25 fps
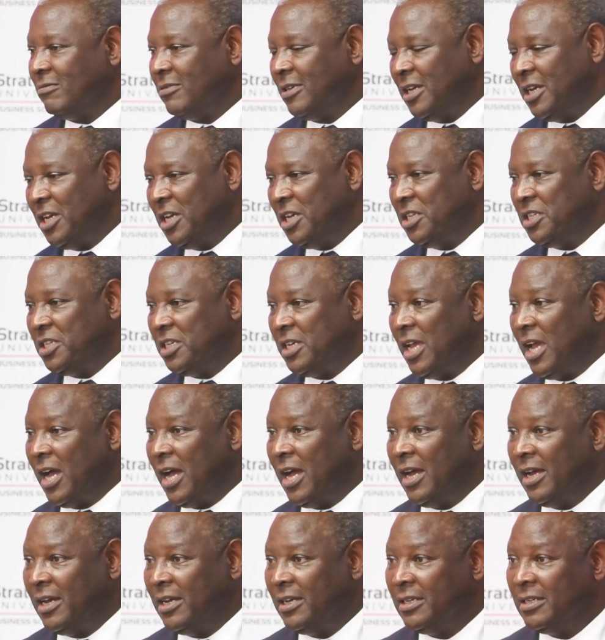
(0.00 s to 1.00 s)

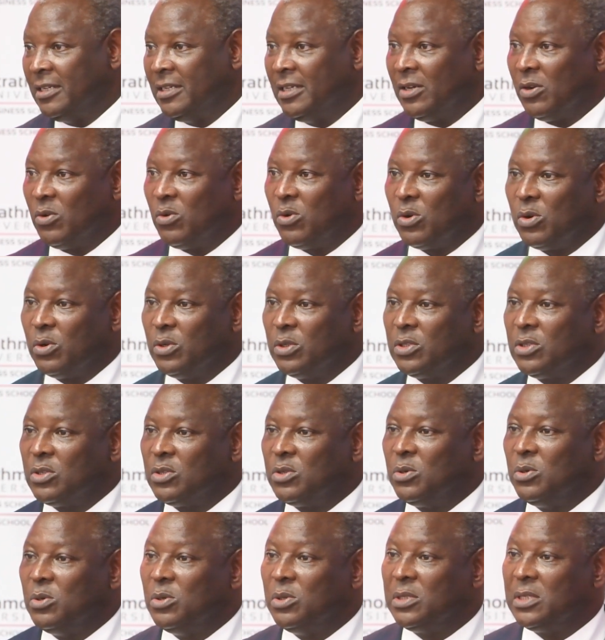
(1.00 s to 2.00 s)
Asia grows
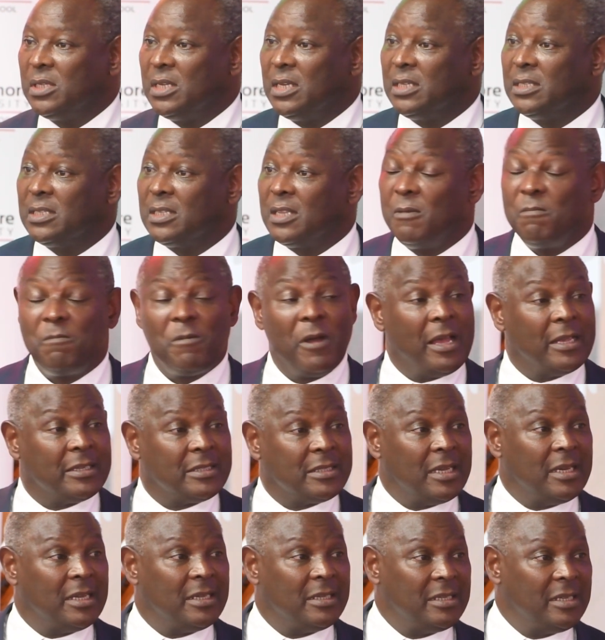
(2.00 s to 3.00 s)
to
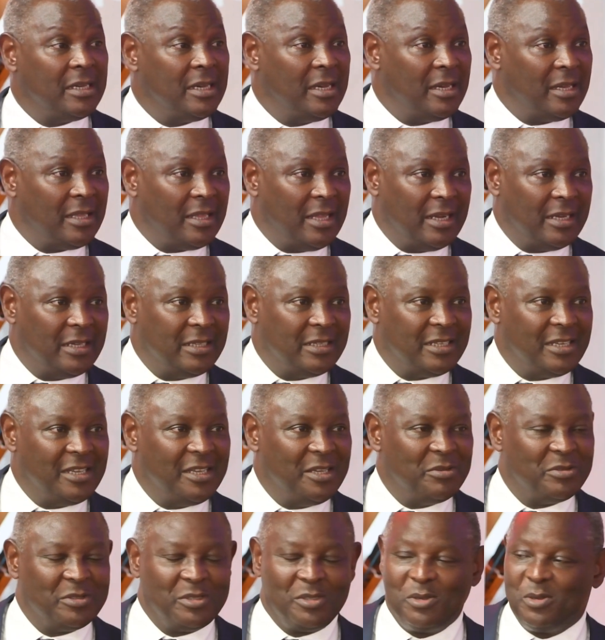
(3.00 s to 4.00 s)
60%, and it
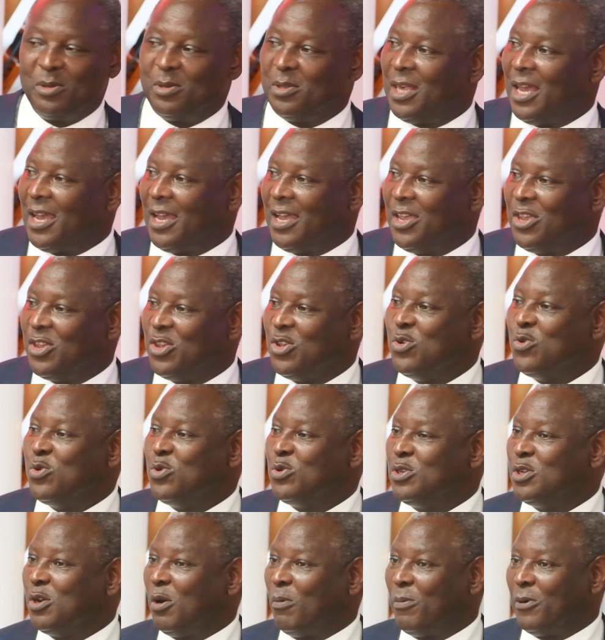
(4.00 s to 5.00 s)
gives you the
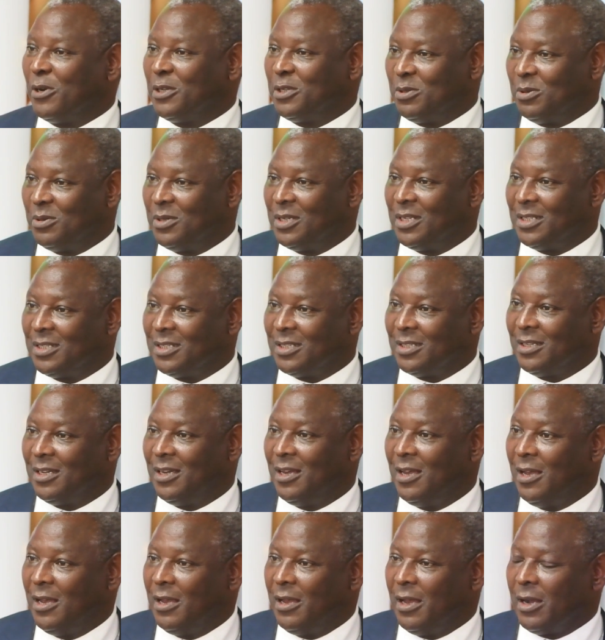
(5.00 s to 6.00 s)
huge opportunity.
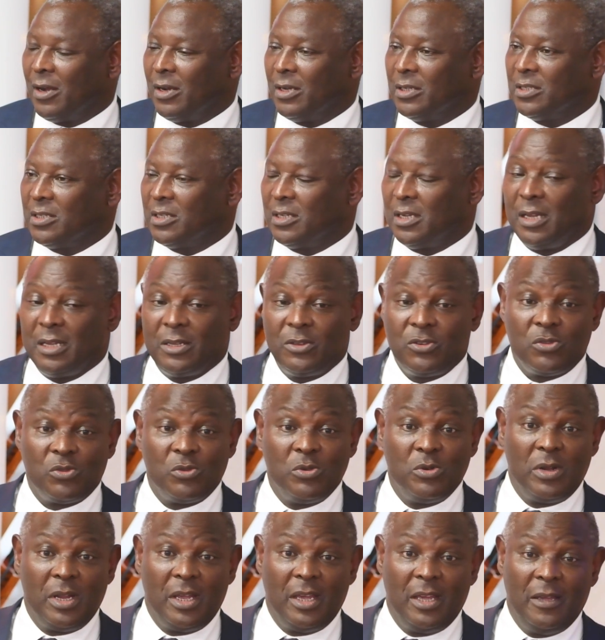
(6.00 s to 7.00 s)
Because
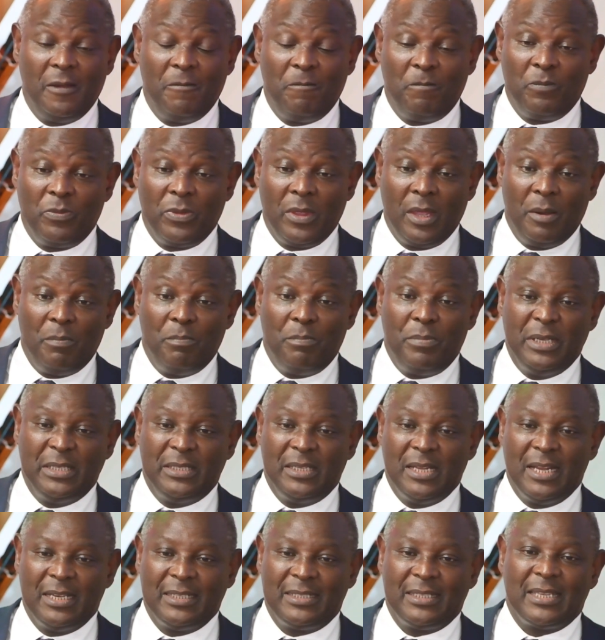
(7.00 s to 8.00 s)
truly,
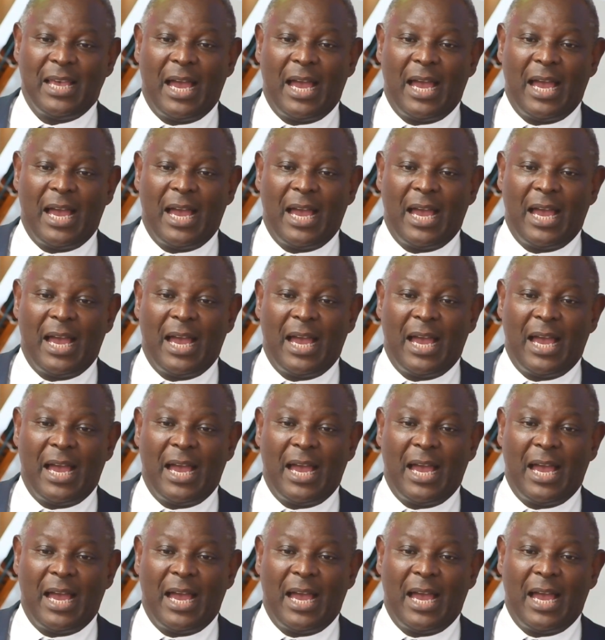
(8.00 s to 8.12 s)
business